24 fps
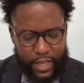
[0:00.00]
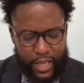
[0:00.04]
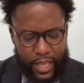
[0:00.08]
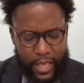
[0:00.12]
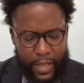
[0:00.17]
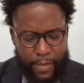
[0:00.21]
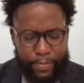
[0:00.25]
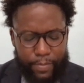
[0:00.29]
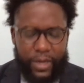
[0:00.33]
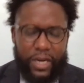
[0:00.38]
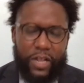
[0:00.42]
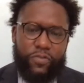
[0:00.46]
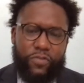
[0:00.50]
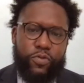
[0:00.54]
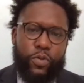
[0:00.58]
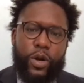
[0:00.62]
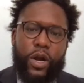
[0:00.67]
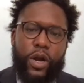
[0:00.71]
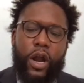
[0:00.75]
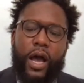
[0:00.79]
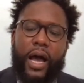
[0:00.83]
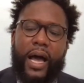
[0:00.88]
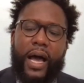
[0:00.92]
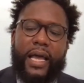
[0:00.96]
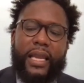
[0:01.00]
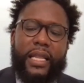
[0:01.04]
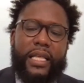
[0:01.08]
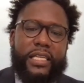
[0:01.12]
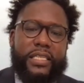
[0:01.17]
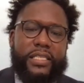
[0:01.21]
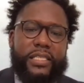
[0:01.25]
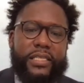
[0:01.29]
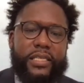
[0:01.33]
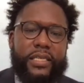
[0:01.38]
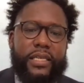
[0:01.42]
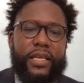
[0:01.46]
But if we're
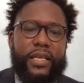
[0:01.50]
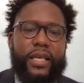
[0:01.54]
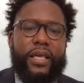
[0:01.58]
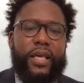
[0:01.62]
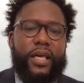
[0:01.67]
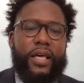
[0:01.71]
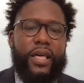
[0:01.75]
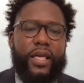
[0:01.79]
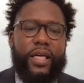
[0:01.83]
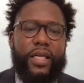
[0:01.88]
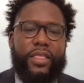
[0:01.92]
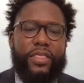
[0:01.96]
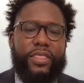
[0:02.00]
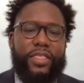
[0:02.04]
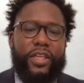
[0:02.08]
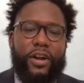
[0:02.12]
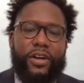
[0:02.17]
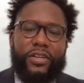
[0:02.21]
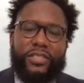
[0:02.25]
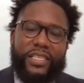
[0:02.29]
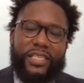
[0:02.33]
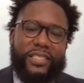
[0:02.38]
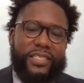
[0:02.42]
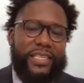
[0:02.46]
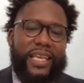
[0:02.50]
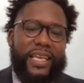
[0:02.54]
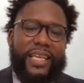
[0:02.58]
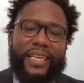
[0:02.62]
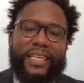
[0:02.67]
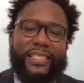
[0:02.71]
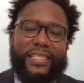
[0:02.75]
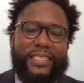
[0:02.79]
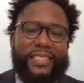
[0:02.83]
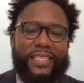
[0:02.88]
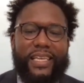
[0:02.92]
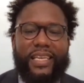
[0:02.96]
honest, there's a
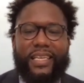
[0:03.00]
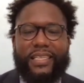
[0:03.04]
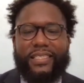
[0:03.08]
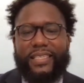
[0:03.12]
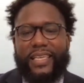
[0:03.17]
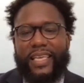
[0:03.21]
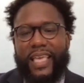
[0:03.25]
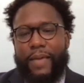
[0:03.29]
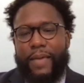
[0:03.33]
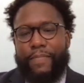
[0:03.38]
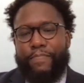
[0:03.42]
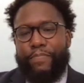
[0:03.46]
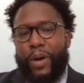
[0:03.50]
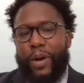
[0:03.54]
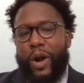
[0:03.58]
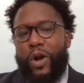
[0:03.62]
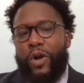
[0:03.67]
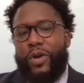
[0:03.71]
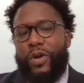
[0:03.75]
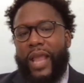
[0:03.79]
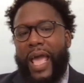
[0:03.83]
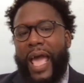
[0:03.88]
tendency to get burnt